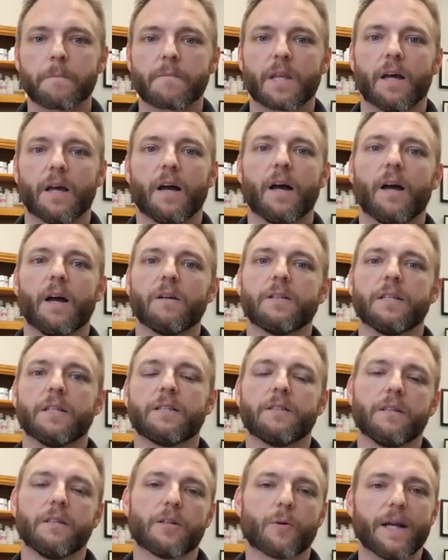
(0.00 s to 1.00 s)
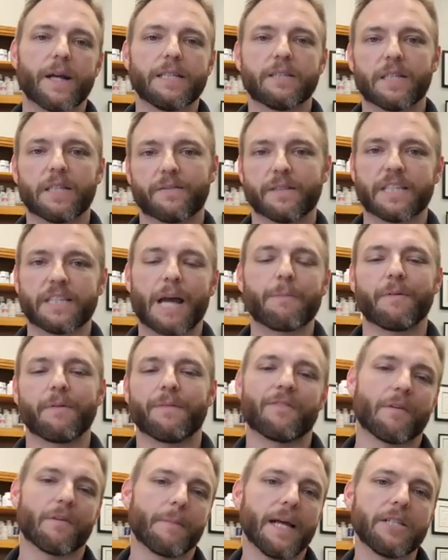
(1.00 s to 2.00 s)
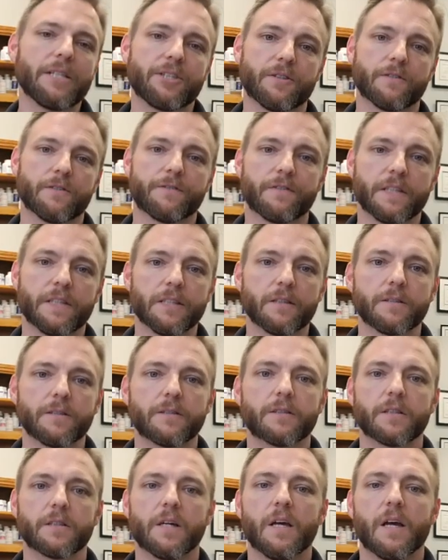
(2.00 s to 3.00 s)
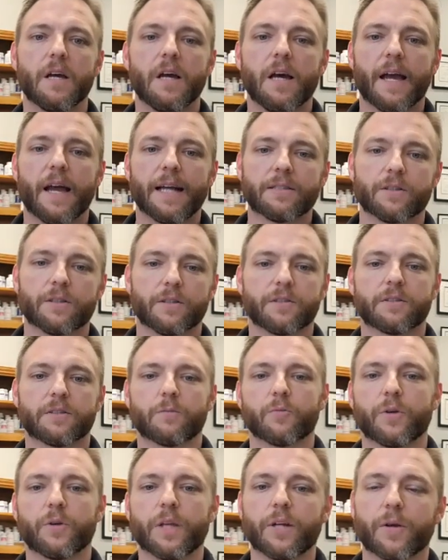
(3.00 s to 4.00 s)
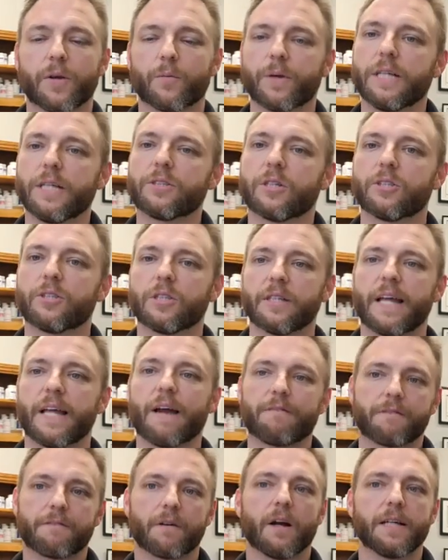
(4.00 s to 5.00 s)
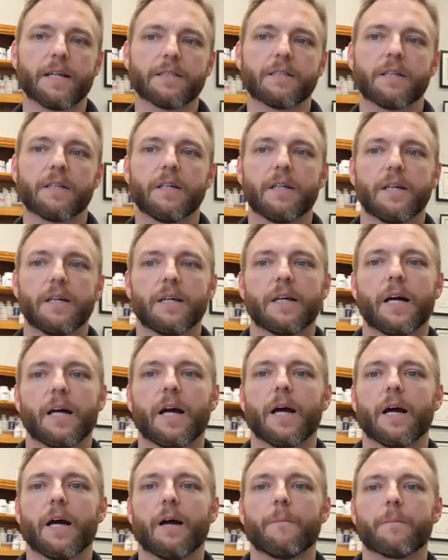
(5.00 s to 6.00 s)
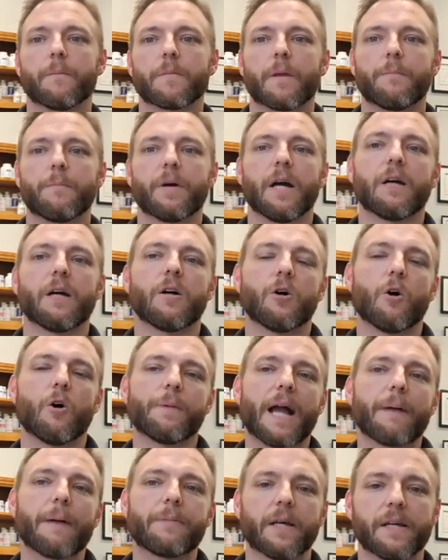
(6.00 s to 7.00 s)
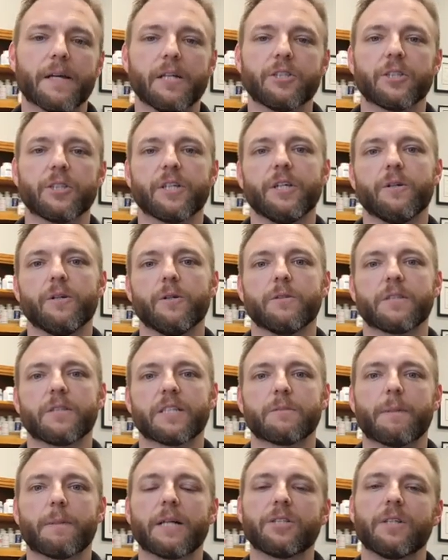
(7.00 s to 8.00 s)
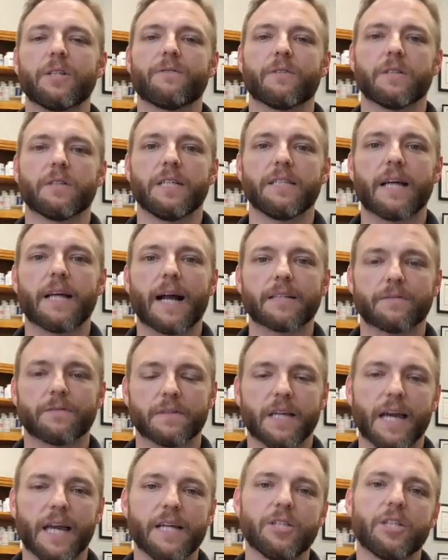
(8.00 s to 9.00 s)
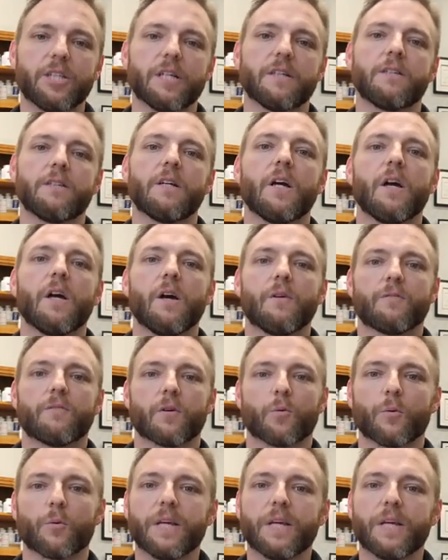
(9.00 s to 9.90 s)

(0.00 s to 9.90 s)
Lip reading: It creates different type of informational fields. And so there's some really good research on that front. But homeopathy I usually use, especially for detoxification, for